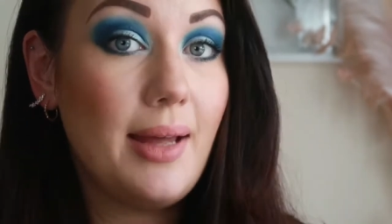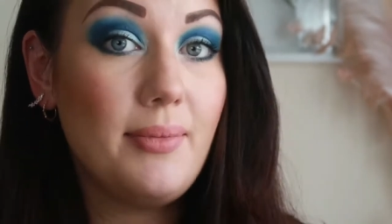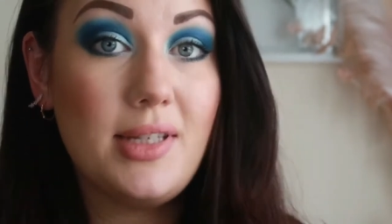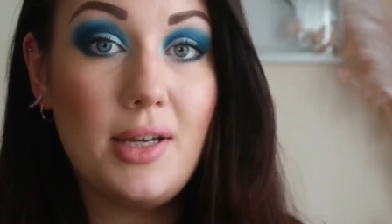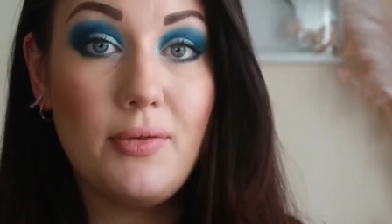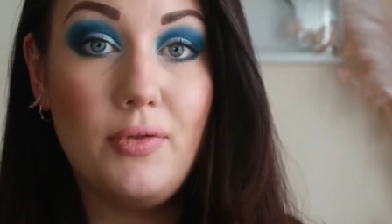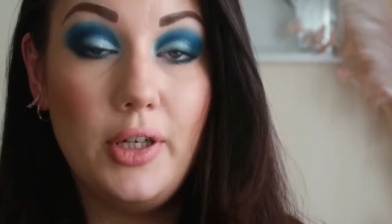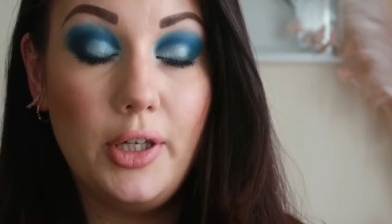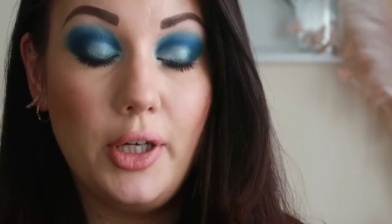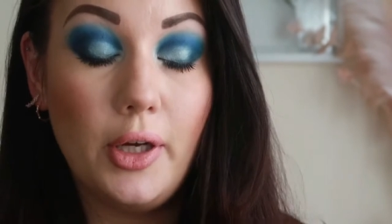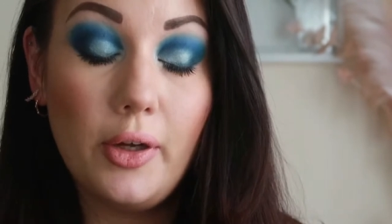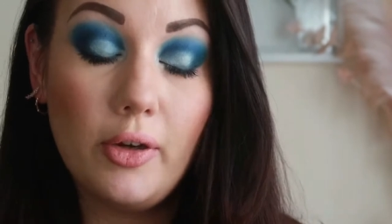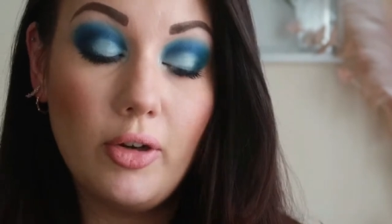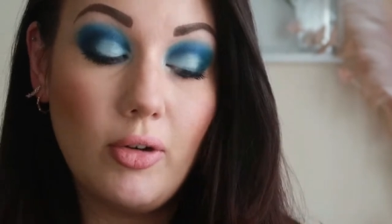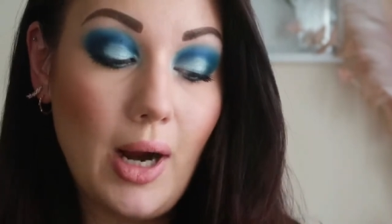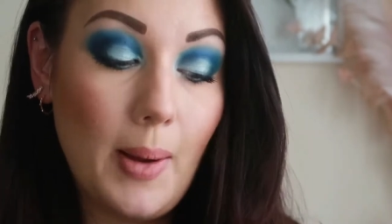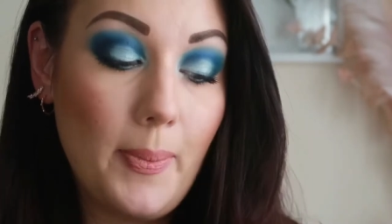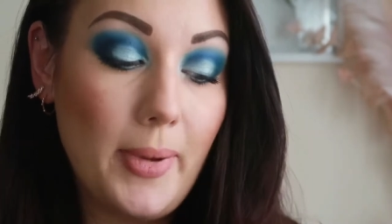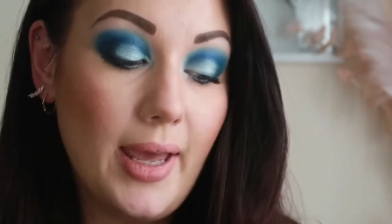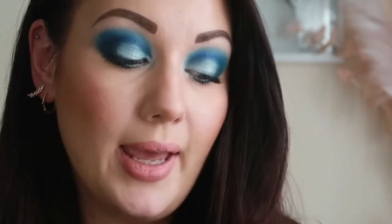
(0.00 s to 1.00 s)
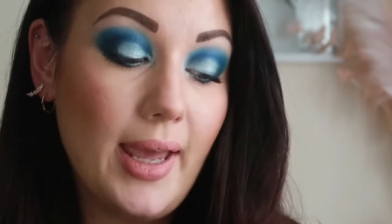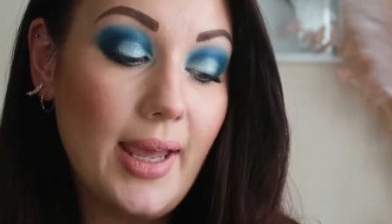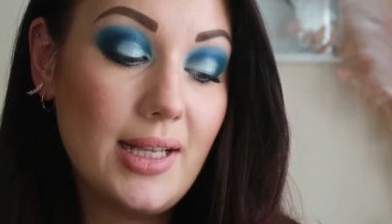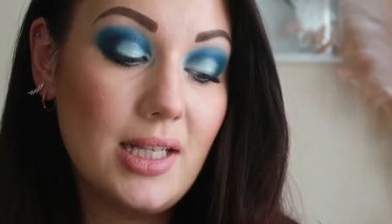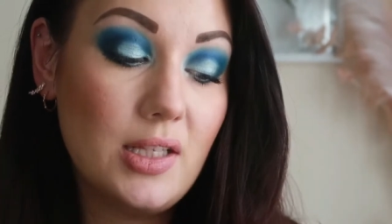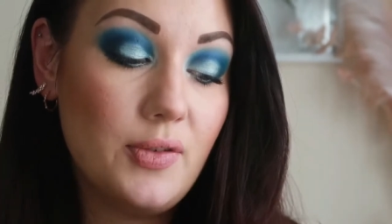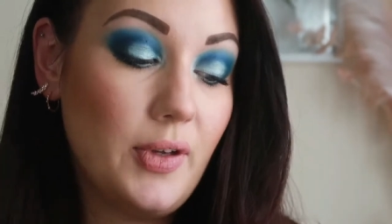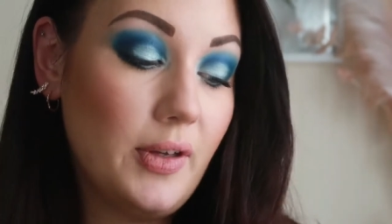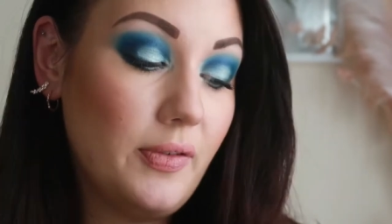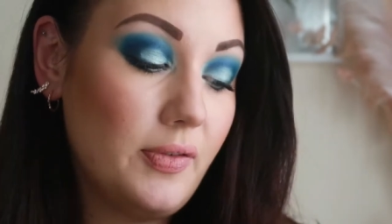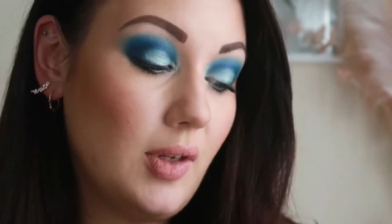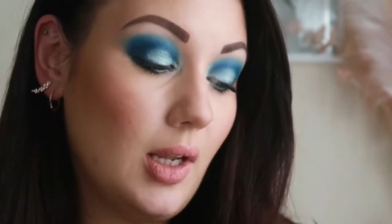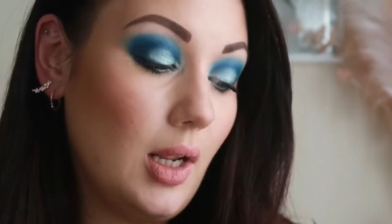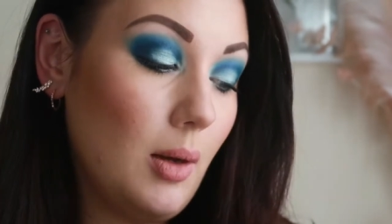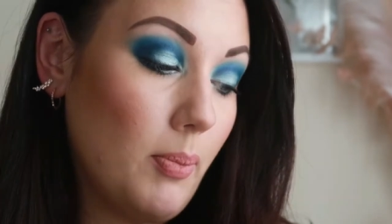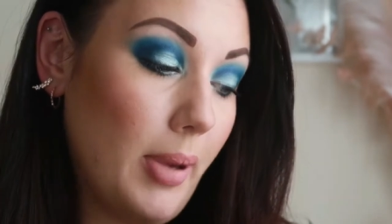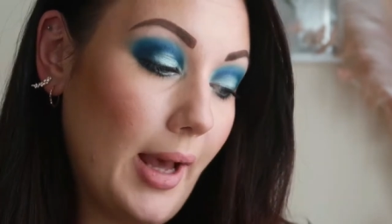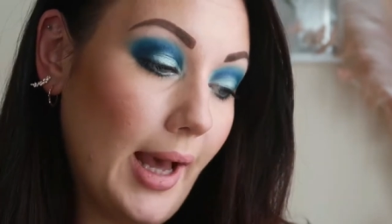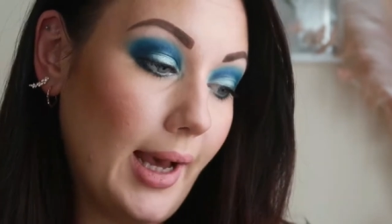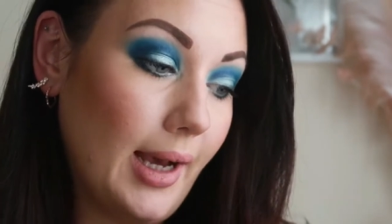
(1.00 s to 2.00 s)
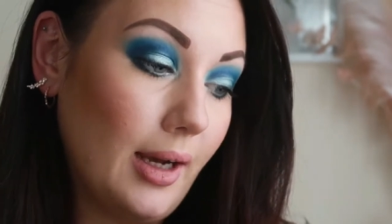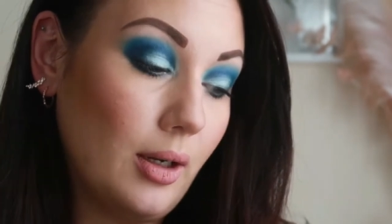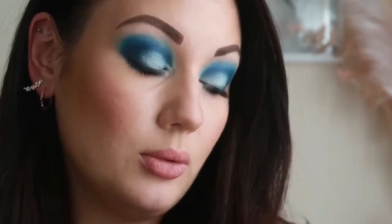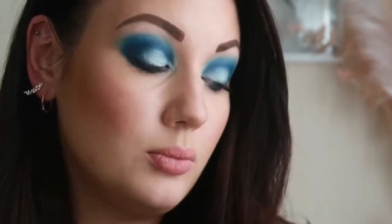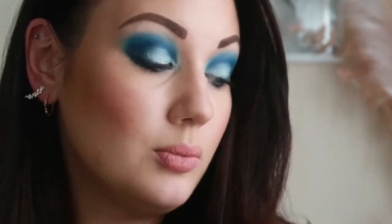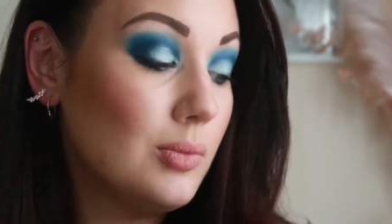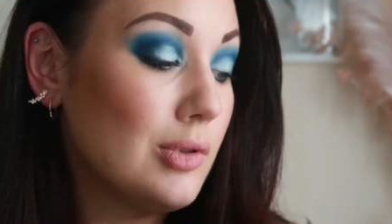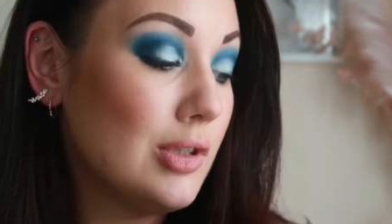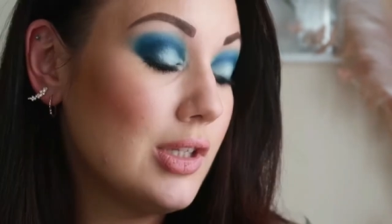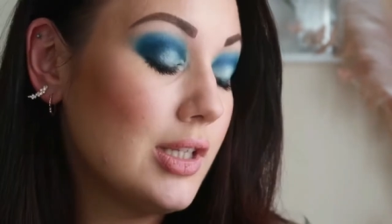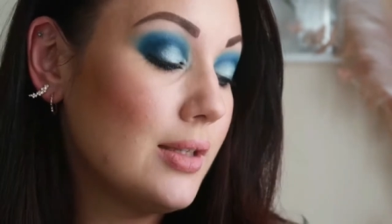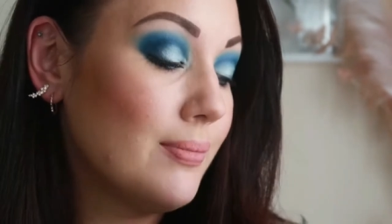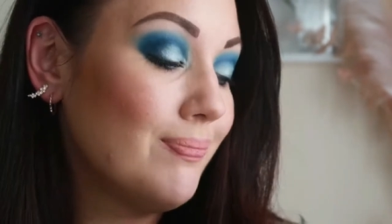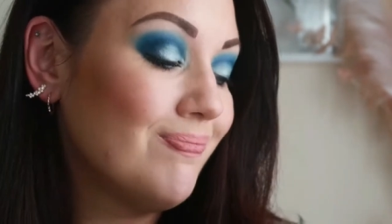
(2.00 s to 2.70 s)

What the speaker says: definitely go and grab it. It's £15.